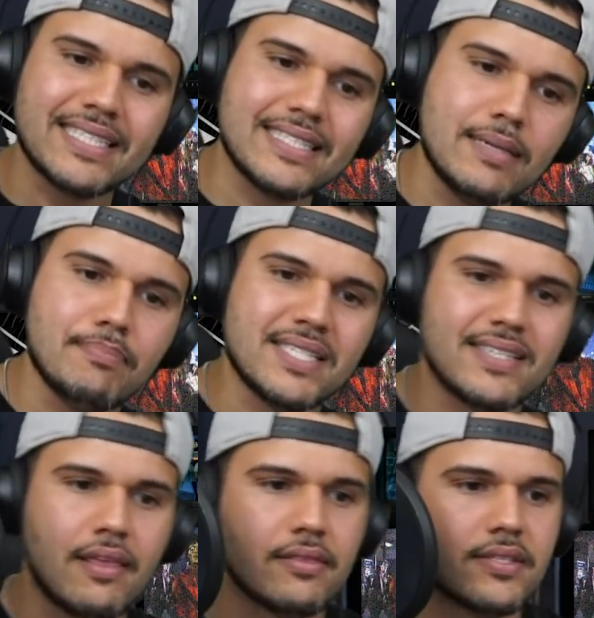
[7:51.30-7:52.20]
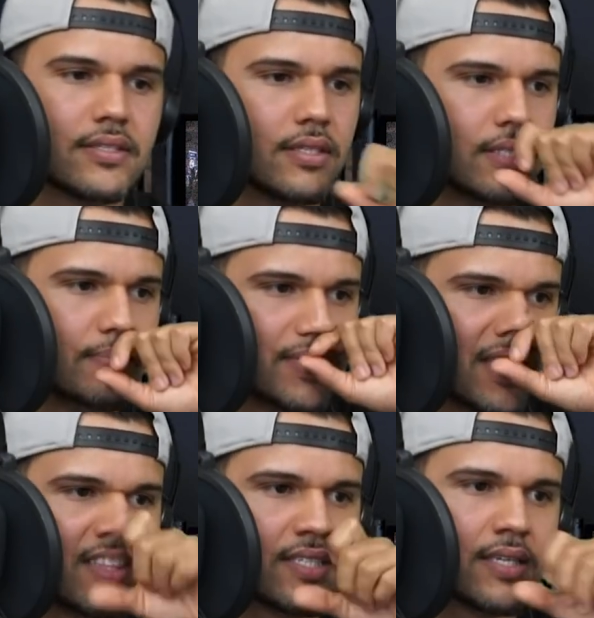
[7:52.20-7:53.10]
deep
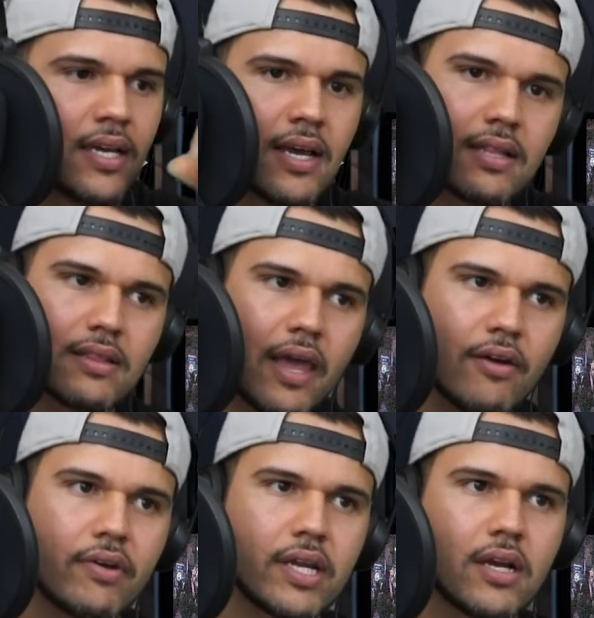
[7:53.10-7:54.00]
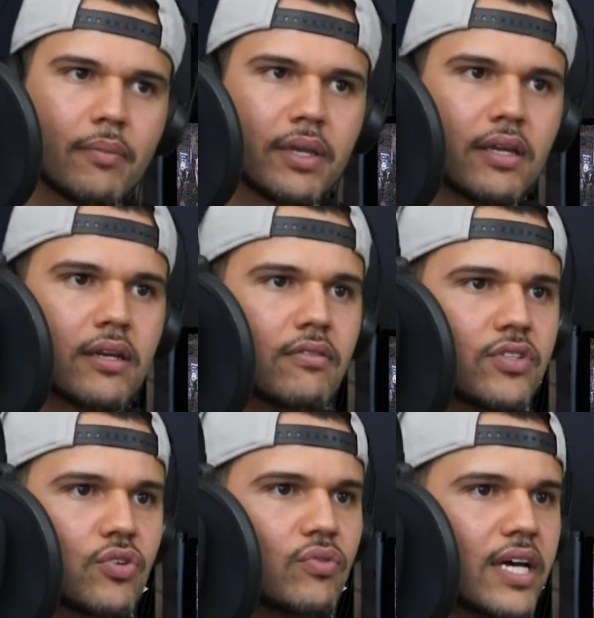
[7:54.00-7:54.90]
synths layering coming in
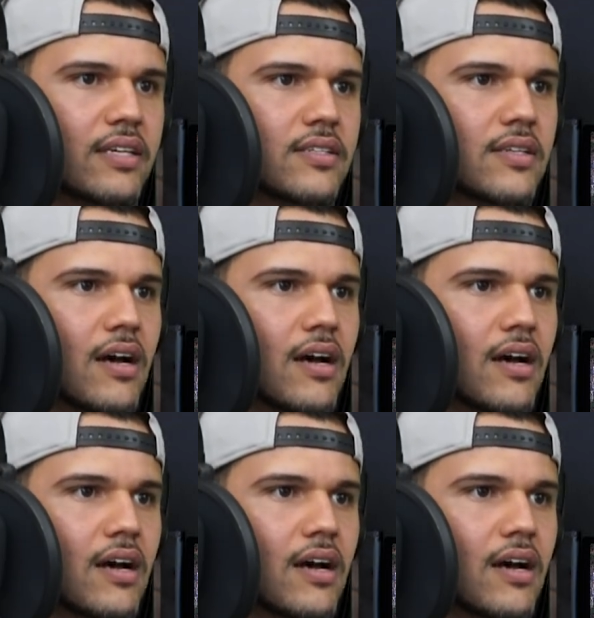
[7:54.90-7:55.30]
so nice.